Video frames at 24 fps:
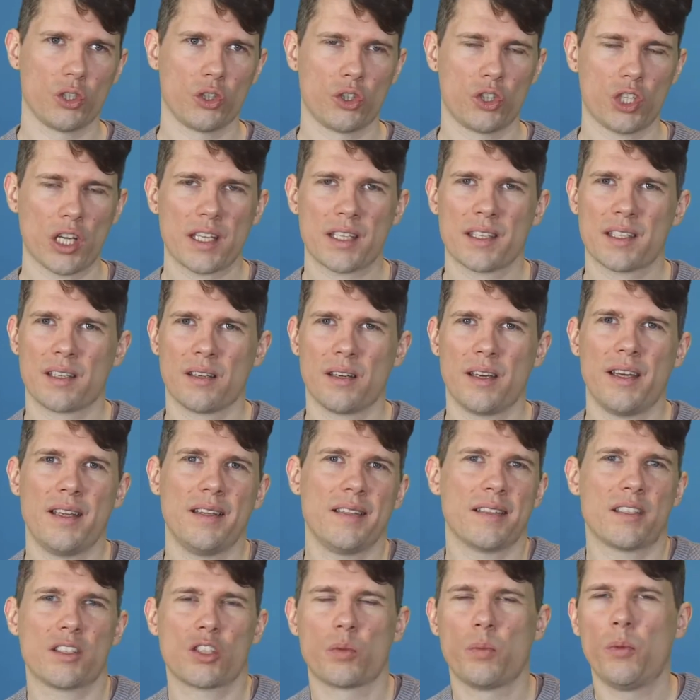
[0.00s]
just in
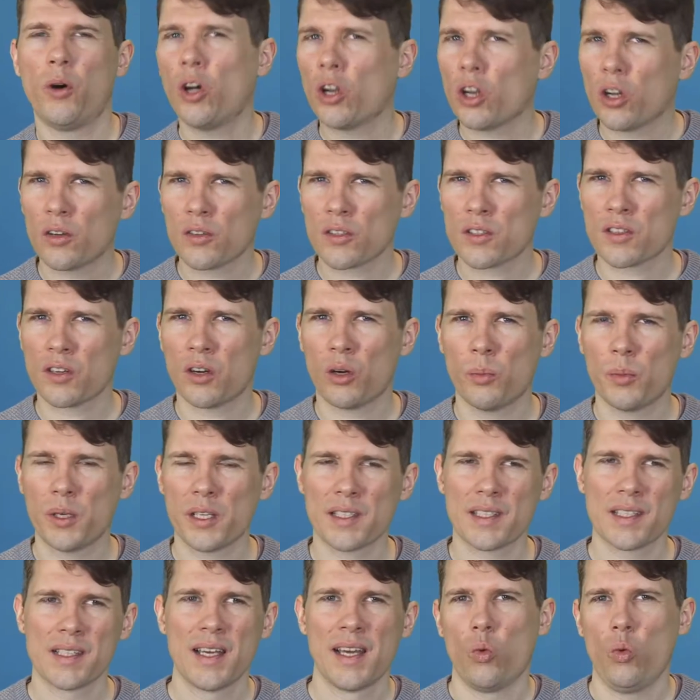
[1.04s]
small
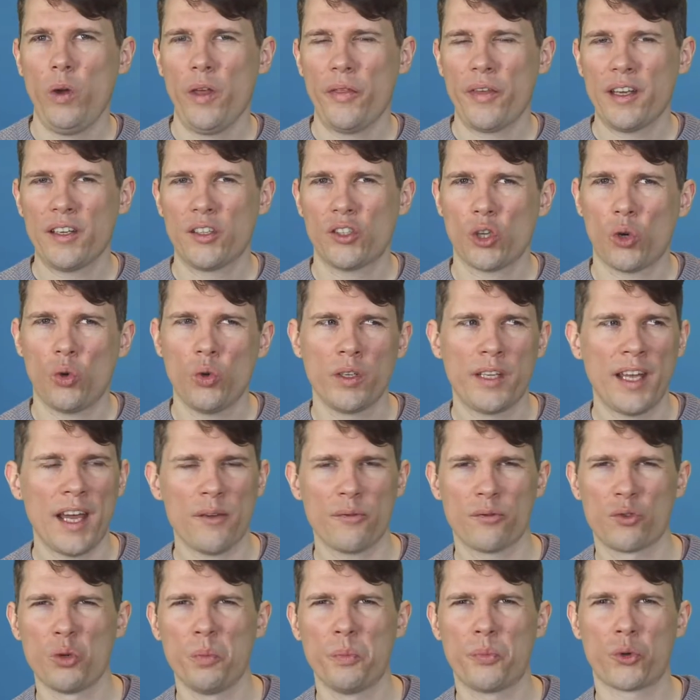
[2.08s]
ensembles where they don't have
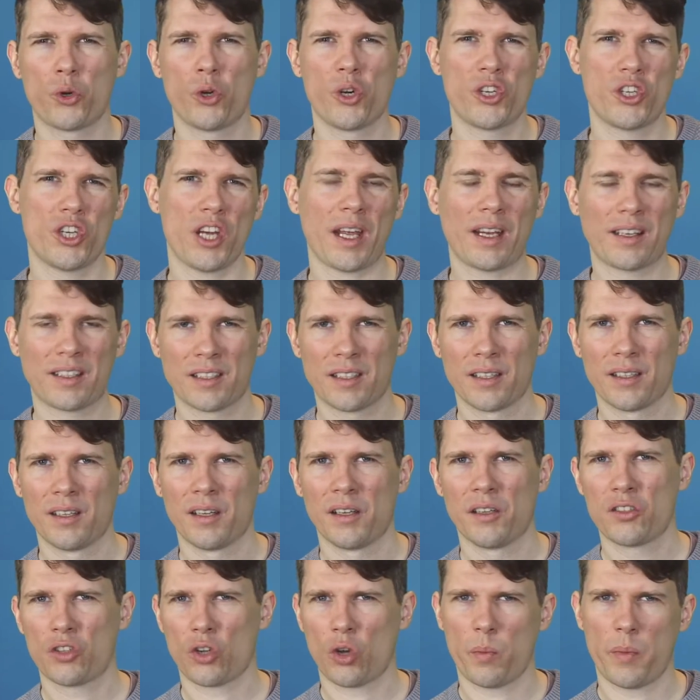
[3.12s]
to project
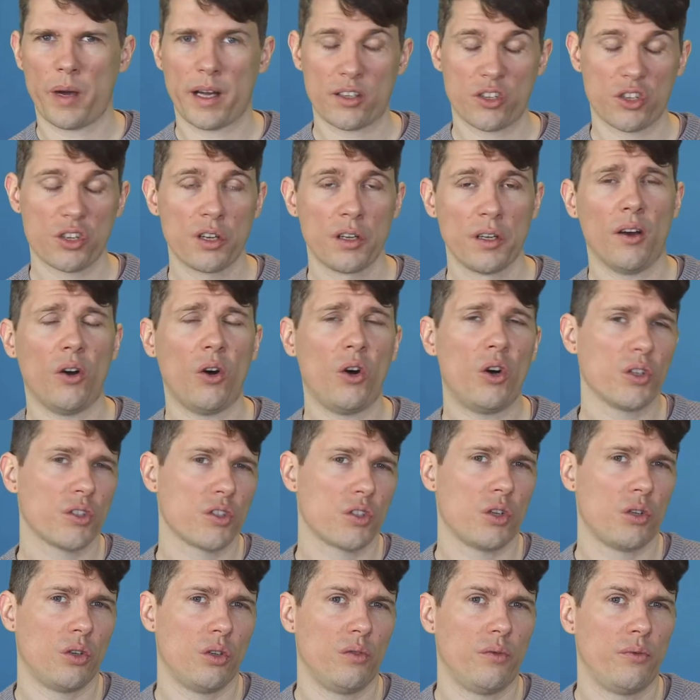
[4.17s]
so much.
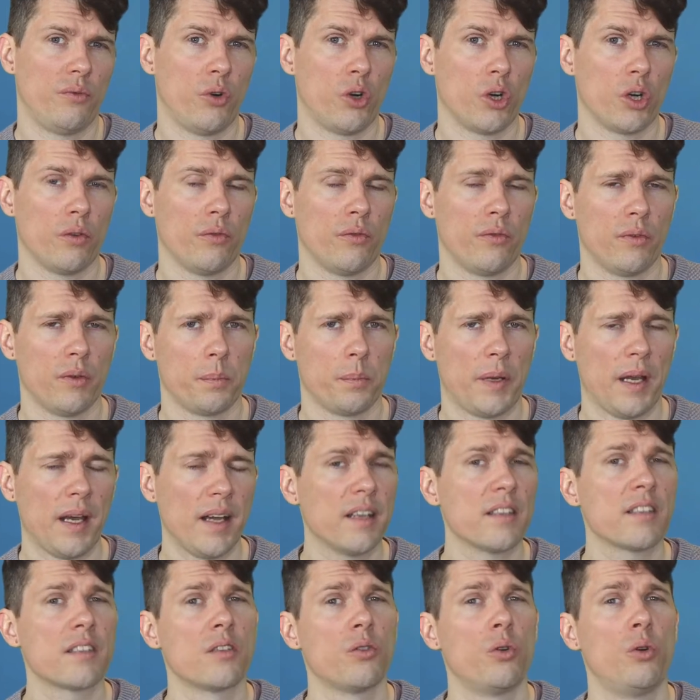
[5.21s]
Also for
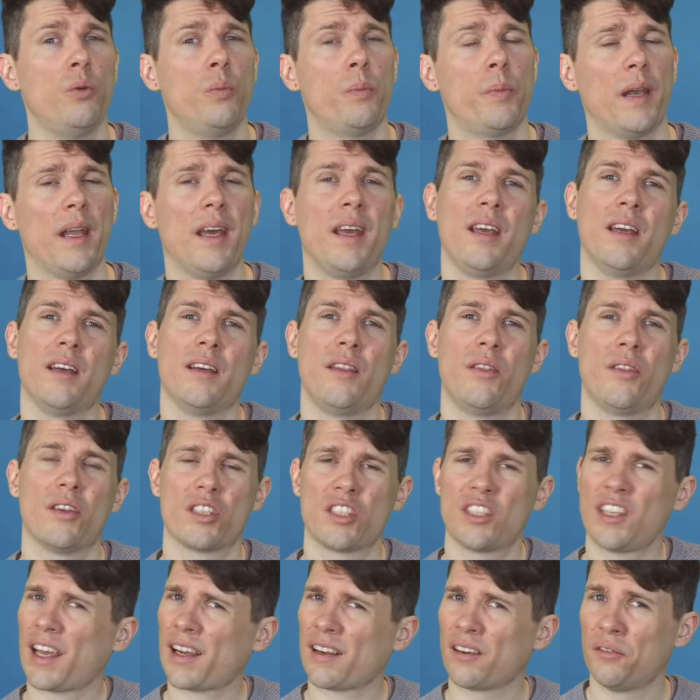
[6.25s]
players who play in the
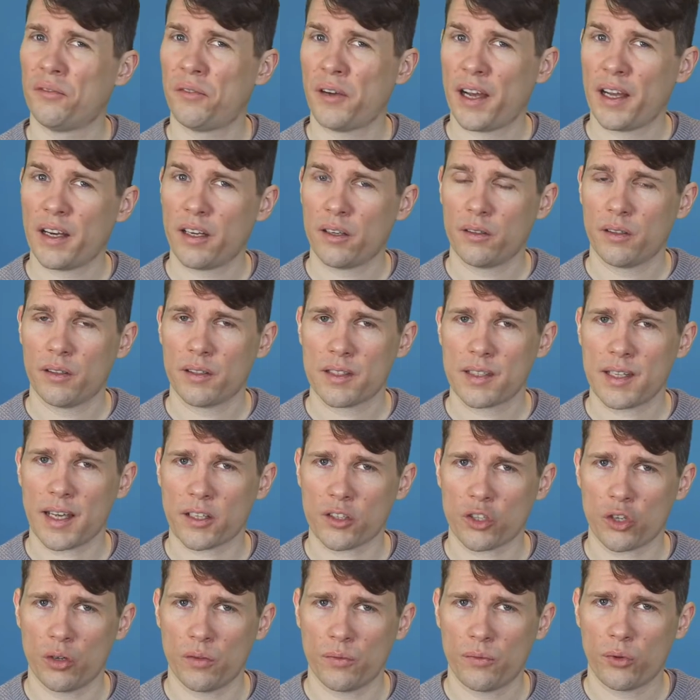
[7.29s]
second violin
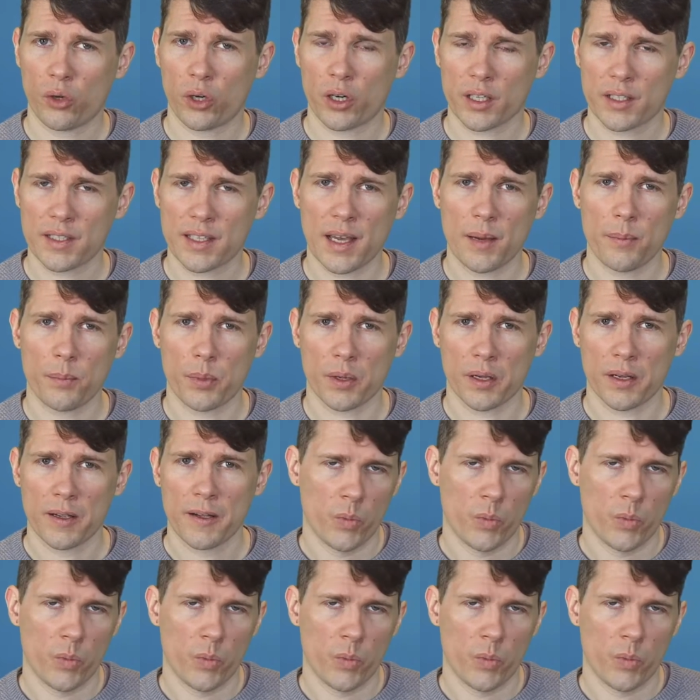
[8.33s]
section, for example.